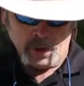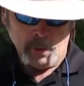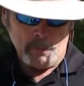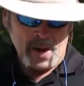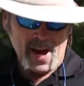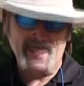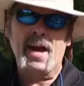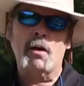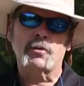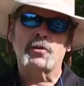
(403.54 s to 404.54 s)
we're going to back
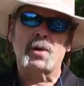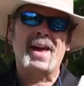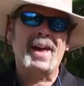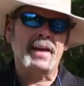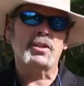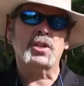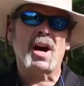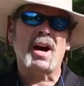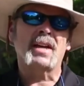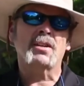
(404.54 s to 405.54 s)
out and do a
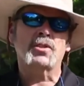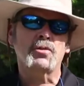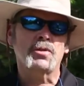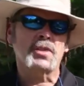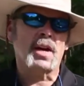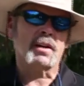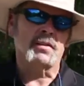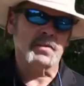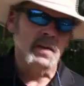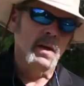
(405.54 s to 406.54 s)
headshot in 2
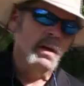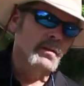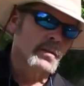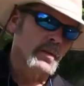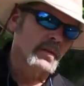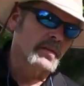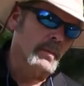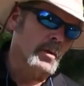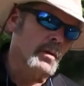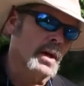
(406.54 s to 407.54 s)
seconds. So this
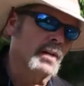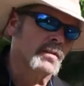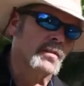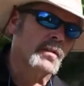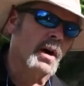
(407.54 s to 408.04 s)
simulates